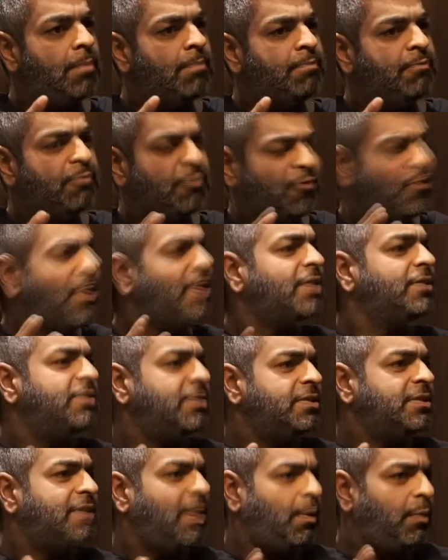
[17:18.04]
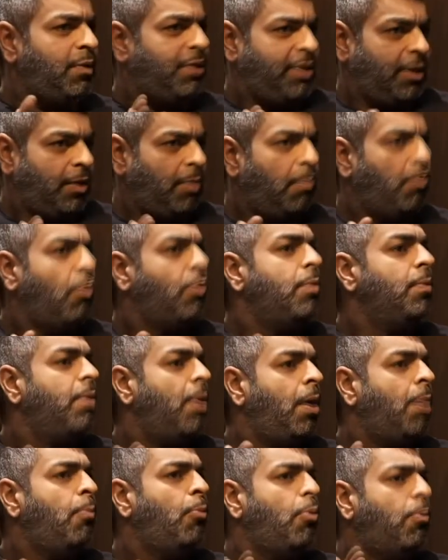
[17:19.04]
factors that we think are
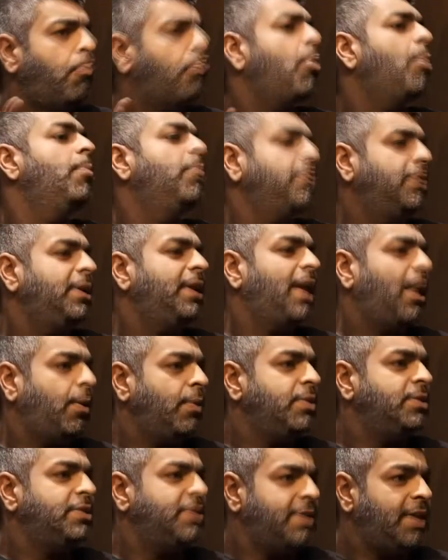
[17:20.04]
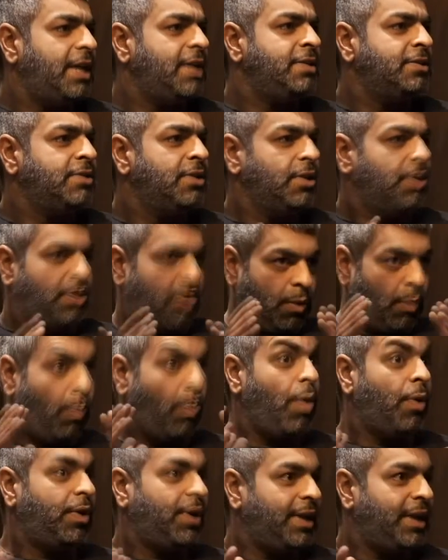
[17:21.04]
more prominent now in today's
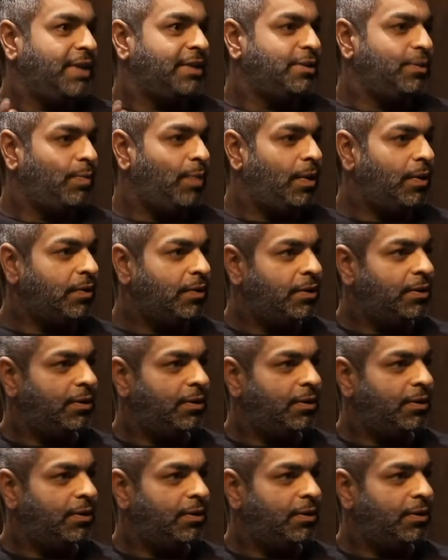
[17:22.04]
well-connected world?